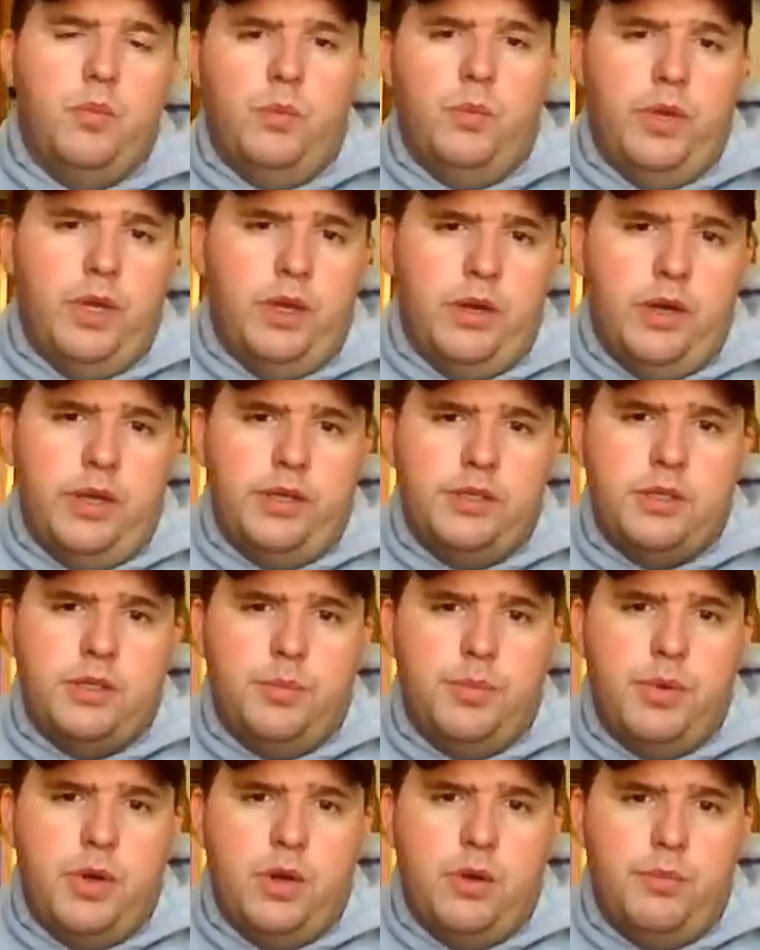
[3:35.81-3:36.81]
When we get
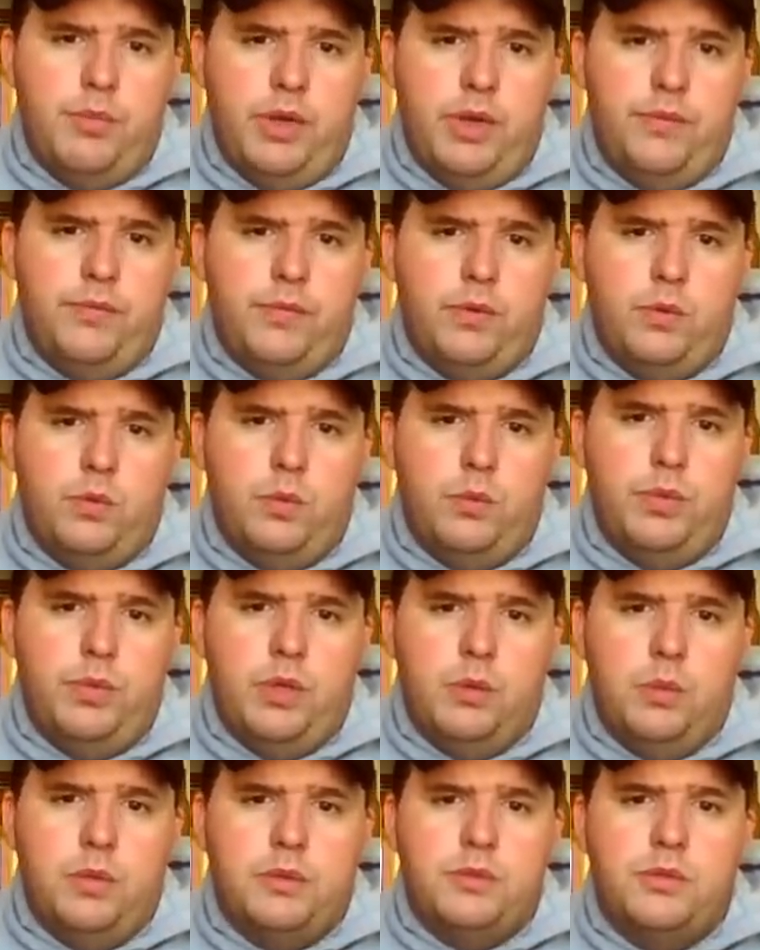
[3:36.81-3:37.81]
ice up here in Bayfield, we'll
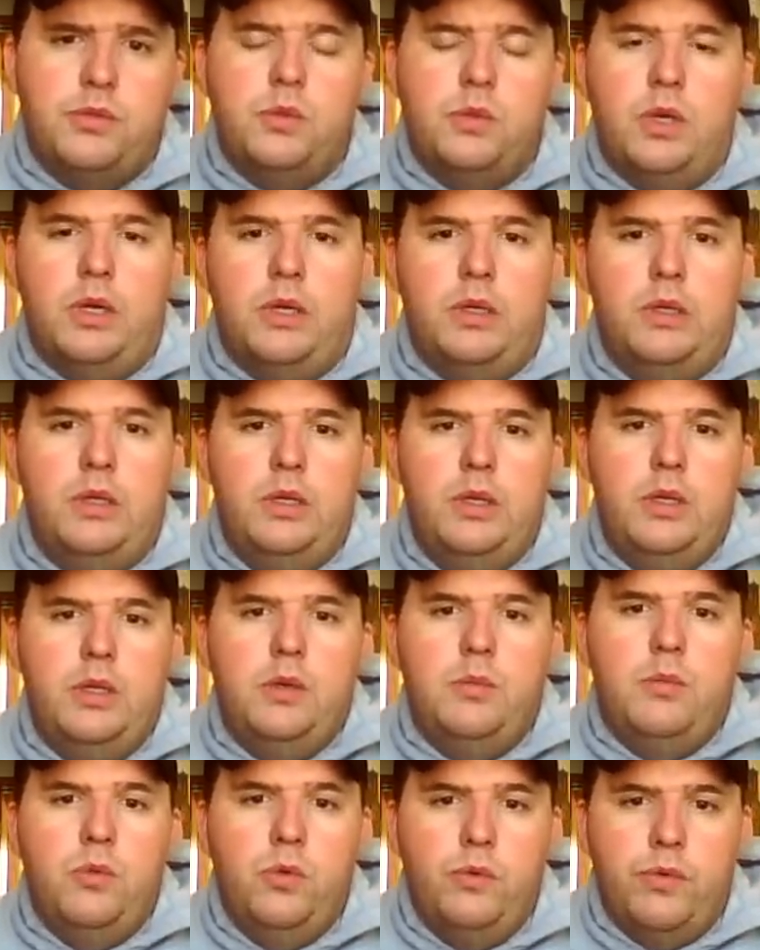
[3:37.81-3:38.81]
be able to
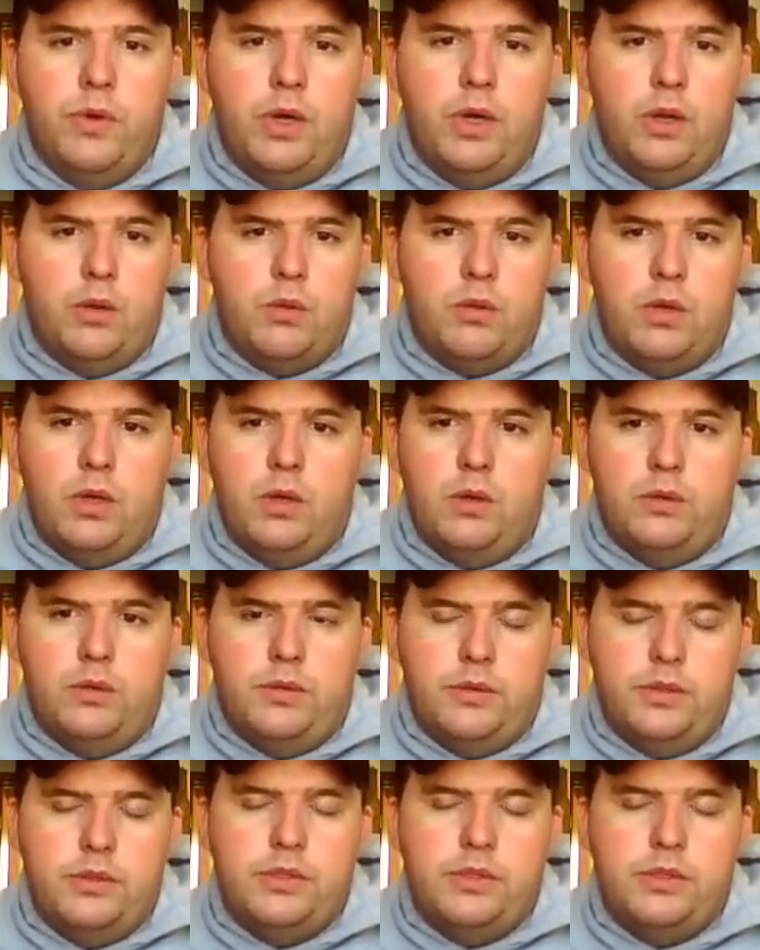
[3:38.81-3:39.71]
move it all around.